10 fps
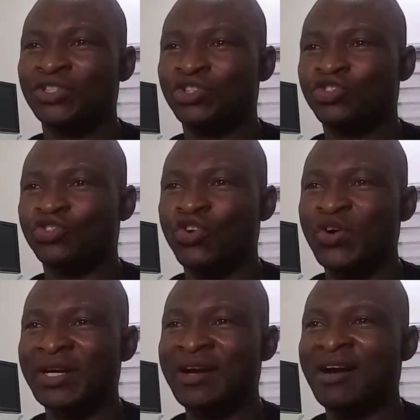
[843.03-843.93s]
the
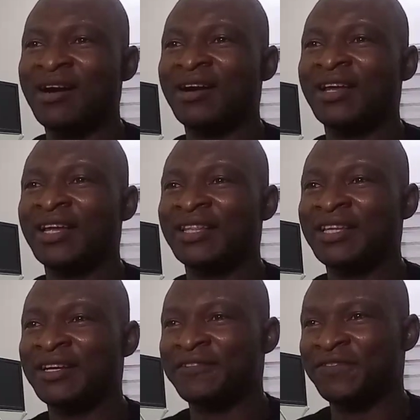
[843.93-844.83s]
stronger
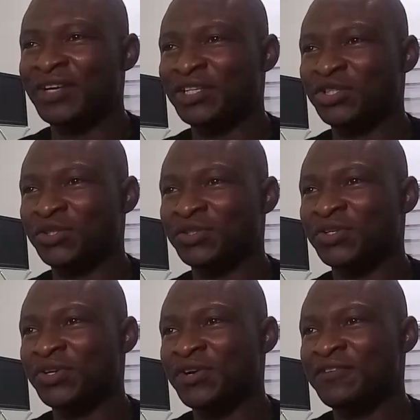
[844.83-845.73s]
the reflection
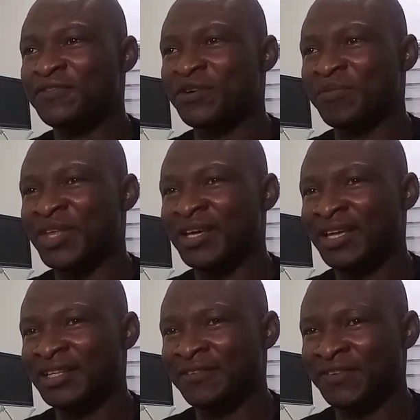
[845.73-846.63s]
from the
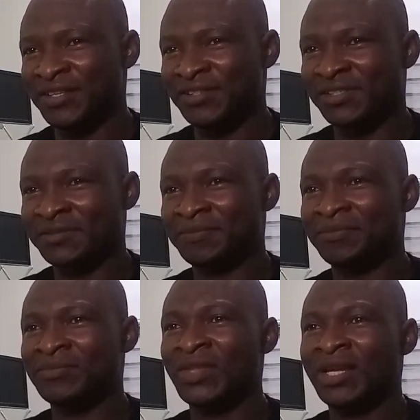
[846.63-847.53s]
interface.
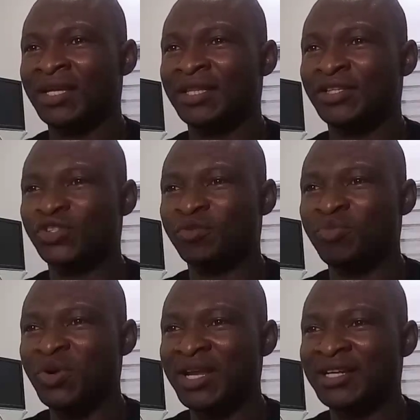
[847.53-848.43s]
The
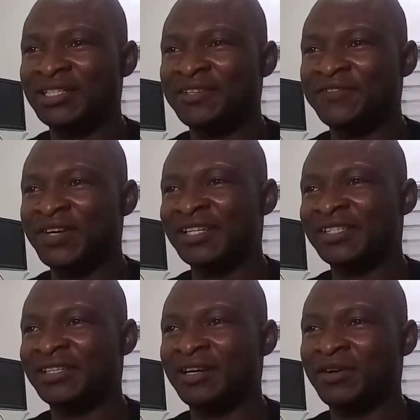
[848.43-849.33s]
smaller the
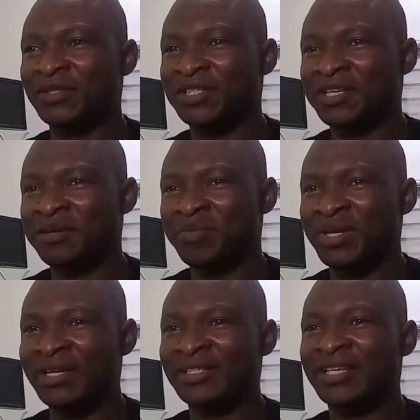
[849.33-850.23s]
difference in acoustic
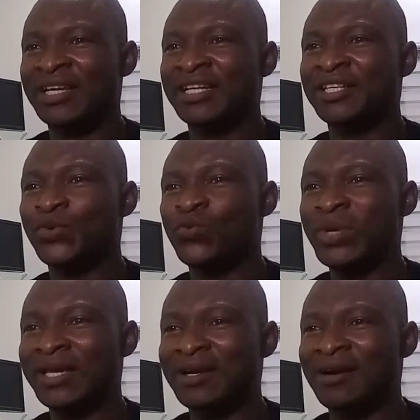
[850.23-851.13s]
impedance, the
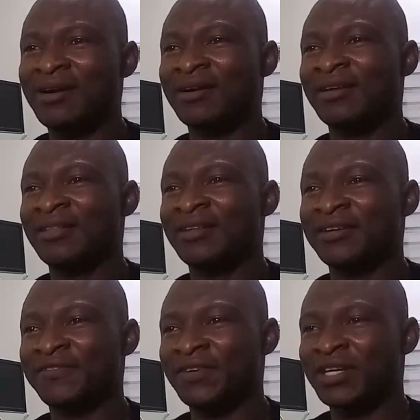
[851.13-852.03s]
weaker the
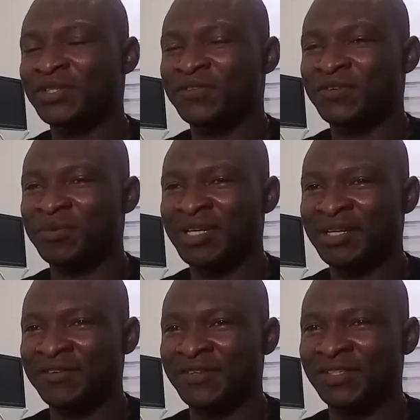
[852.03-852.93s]
reflection from the
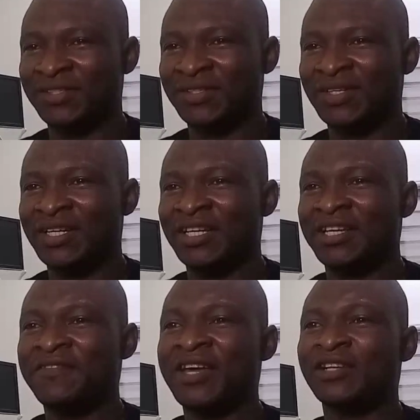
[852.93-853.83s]
interface.
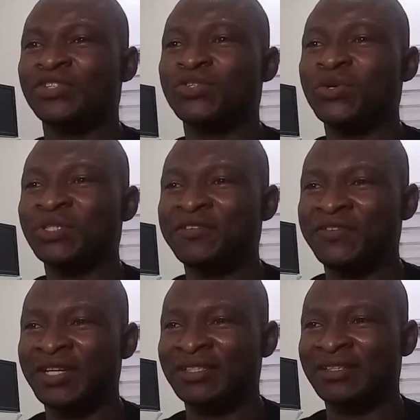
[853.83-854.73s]
If there is no
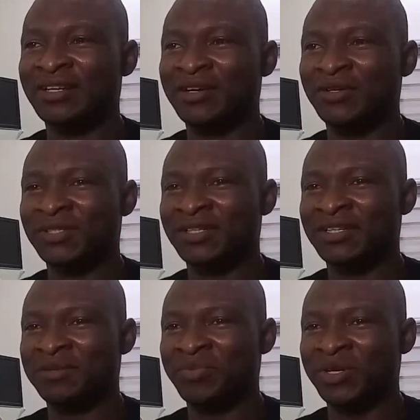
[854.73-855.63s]
difference in acoustic
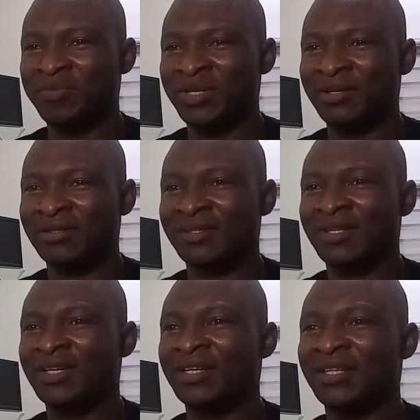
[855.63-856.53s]
impedance,
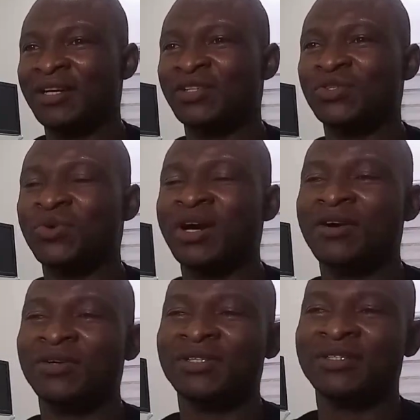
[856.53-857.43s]
there is no
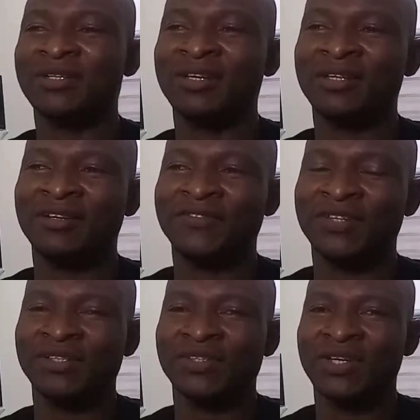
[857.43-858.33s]
acoustic
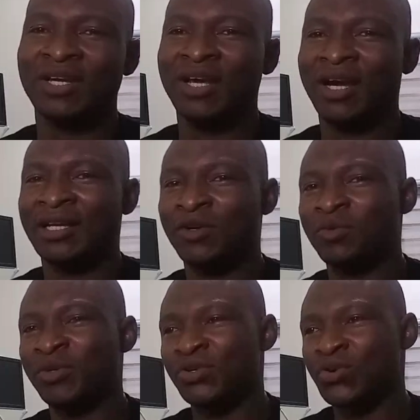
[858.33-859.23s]
interface and there
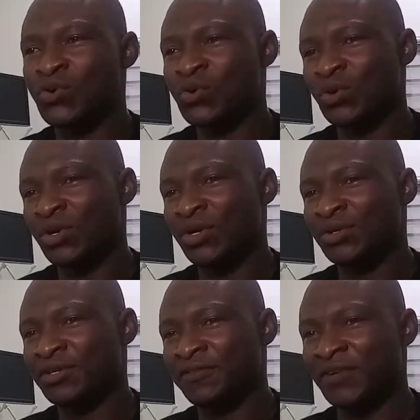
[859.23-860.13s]
will be no
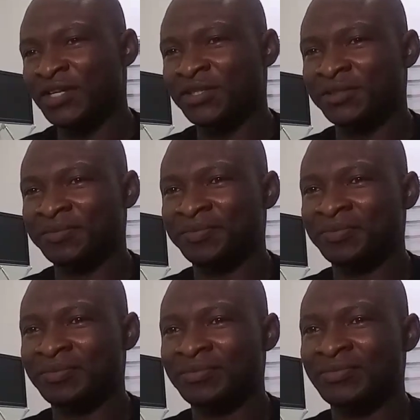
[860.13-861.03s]
reflection.
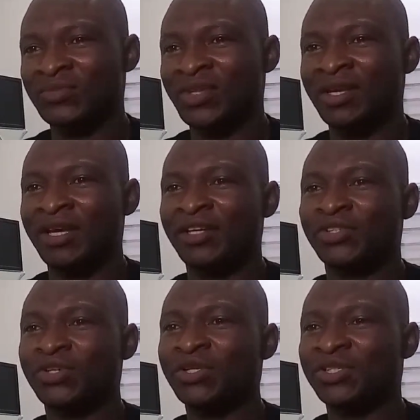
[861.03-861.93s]
In
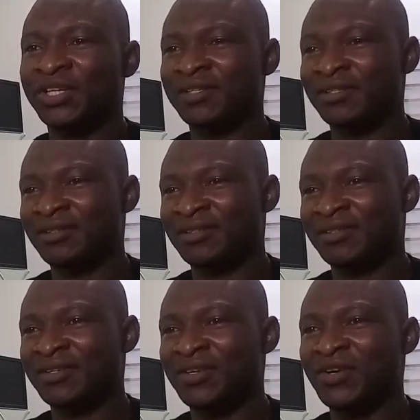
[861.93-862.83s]
such
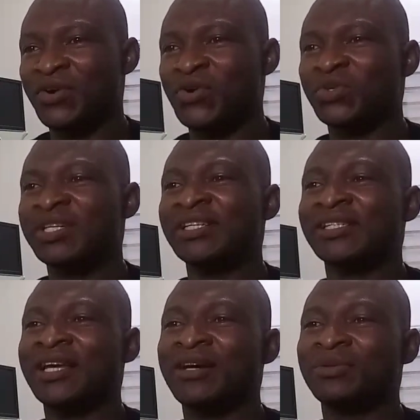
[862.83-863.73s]
cases, only
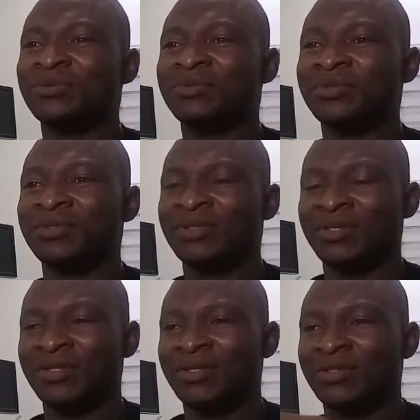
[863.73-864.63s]
sound
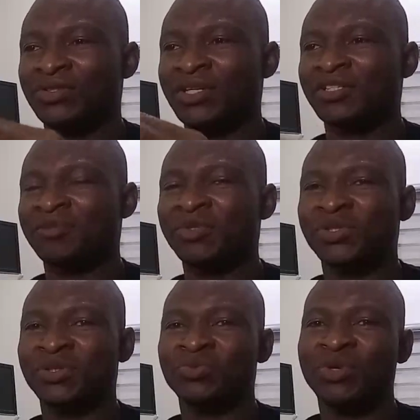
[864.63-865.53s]

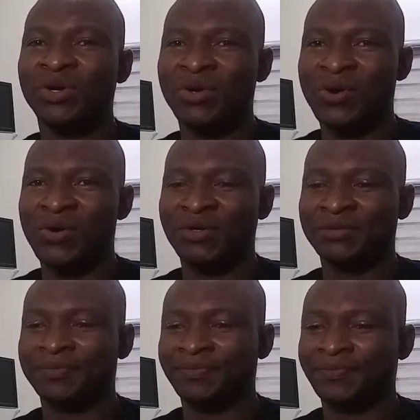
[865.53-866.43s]
transmission will occur.
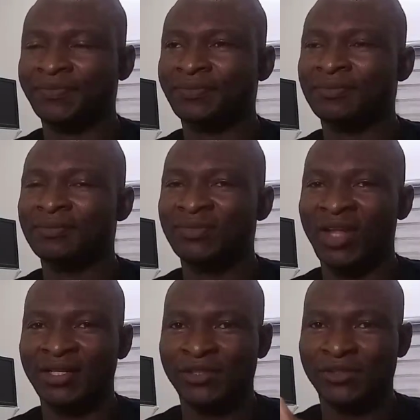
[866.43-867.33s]

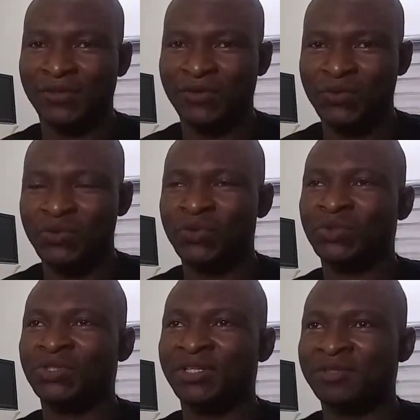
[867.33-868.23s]
That is
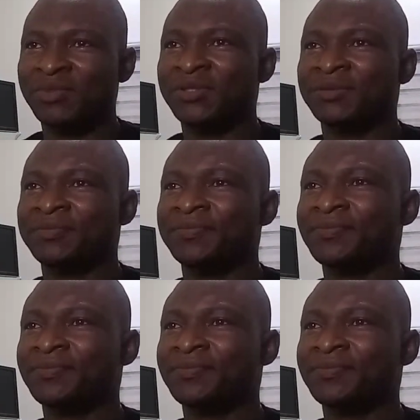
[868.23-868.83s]
through transmission.